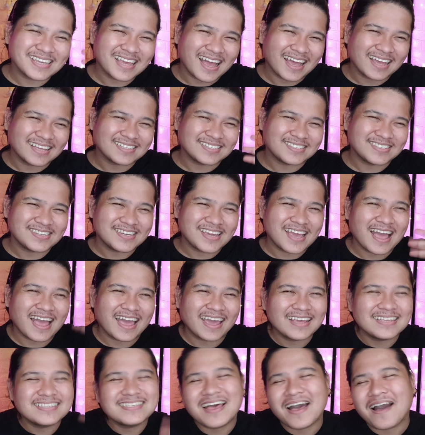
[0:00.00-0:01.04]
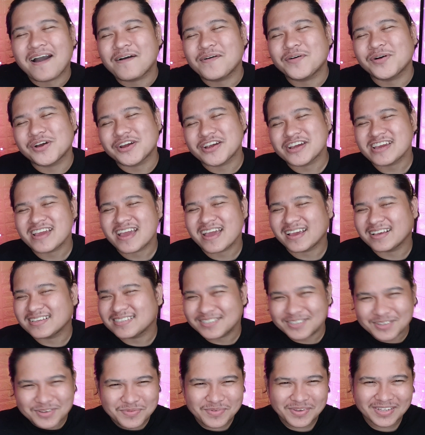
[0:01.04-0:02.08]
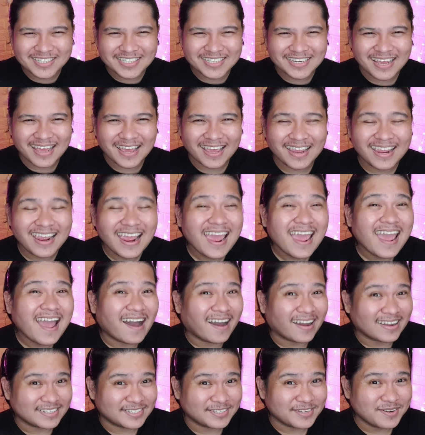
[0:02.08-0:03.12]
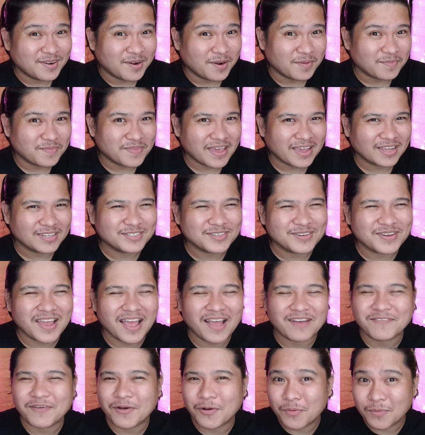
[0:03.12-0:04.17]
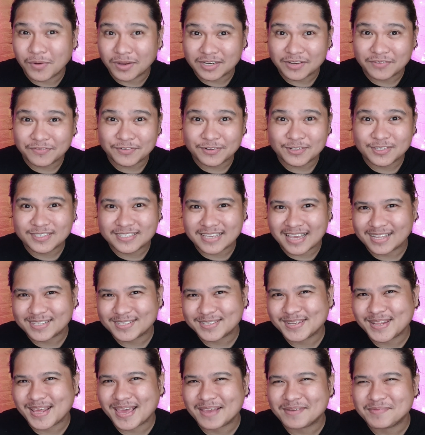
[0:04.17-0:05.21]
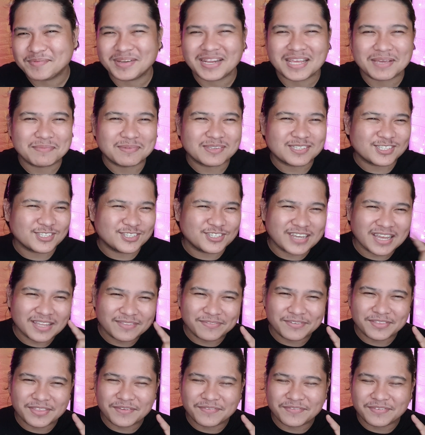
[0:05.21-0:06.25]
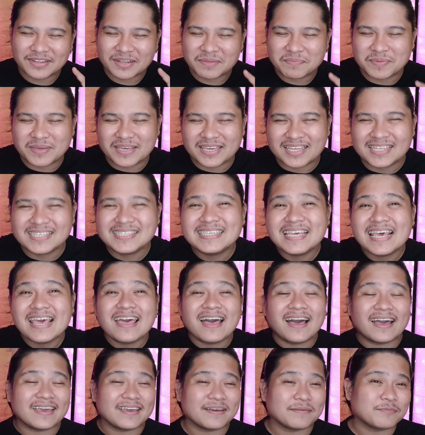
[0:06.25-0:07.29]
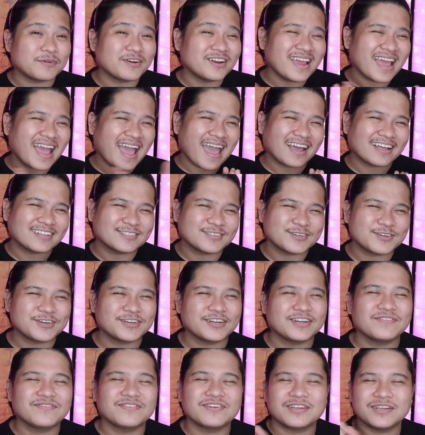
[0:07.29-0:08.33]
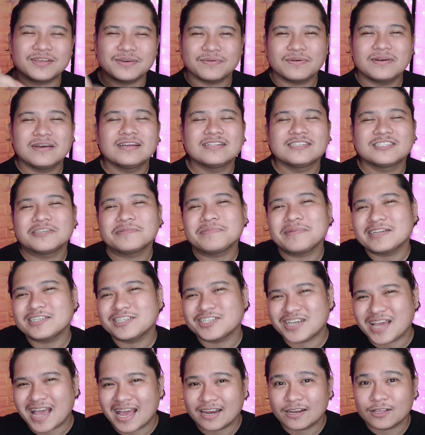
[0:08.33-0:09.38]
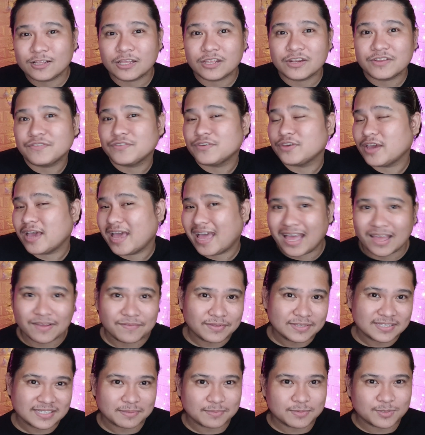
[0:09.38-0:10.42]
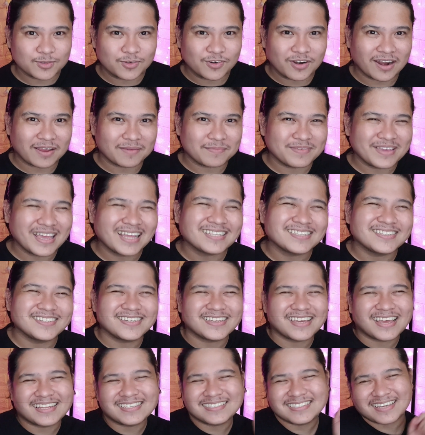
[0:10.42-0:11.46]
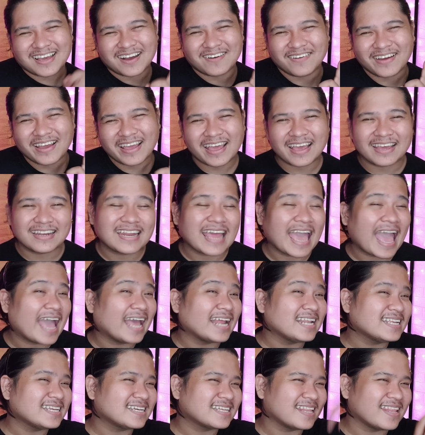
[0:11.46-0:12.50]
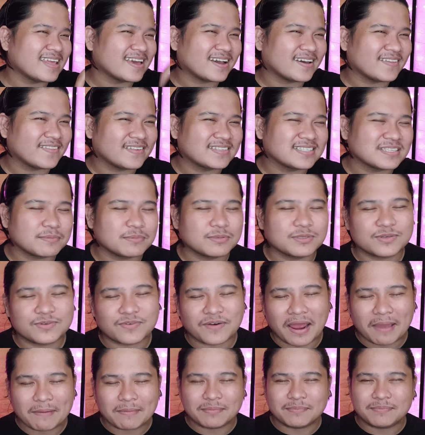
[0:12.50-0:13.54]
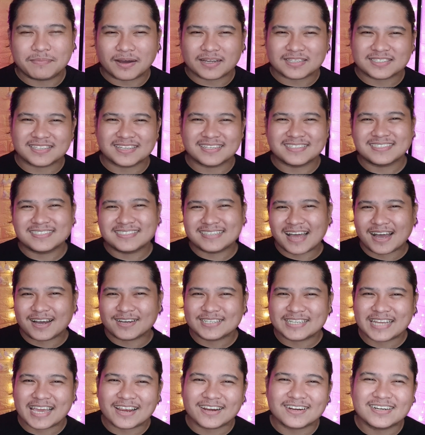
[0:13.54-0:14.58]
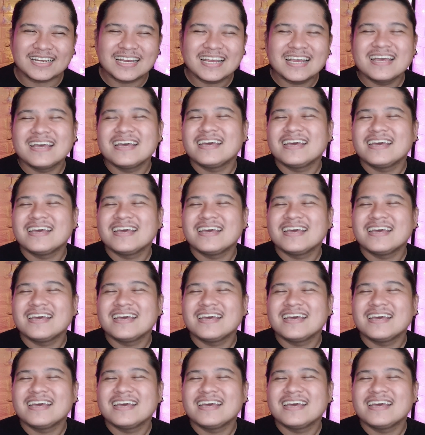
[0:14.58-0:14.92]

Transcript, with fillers: to say hi to you guys. How are you guys doing today? I do hope that you do have a wonderful day today. My name is Jet from the Philippines. I am a reactor, and if you're new to my channel and if you haven't subscribed yet, you can go ahead and click on the subscribe button down there.